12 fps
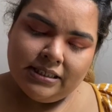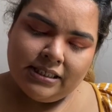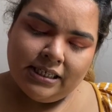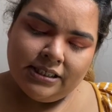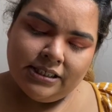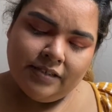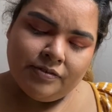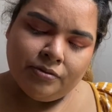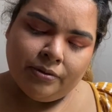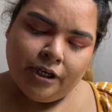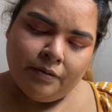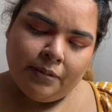I just have to
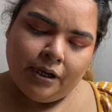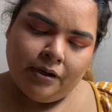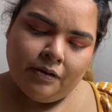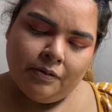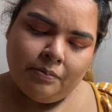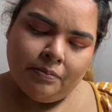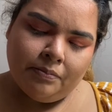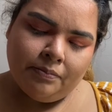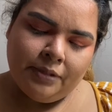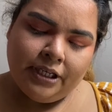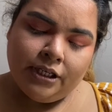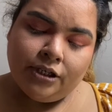worry about
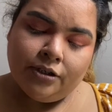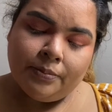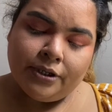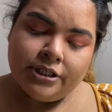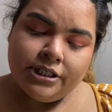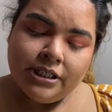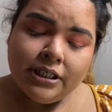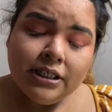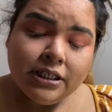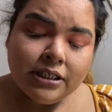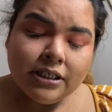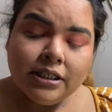being a good person
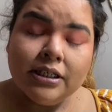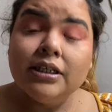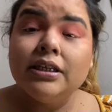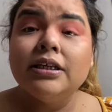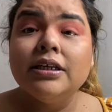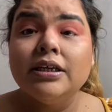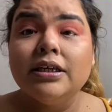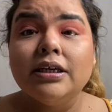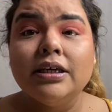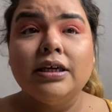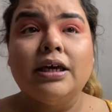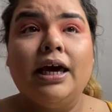
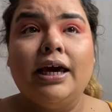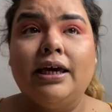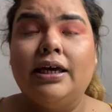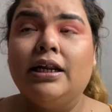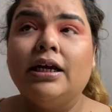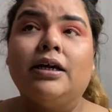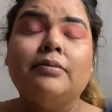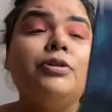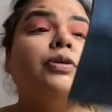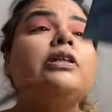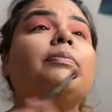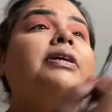and
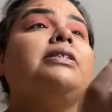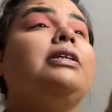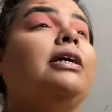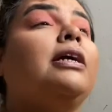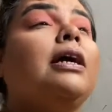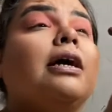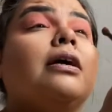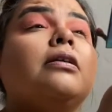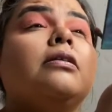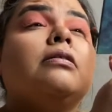doing the best I can.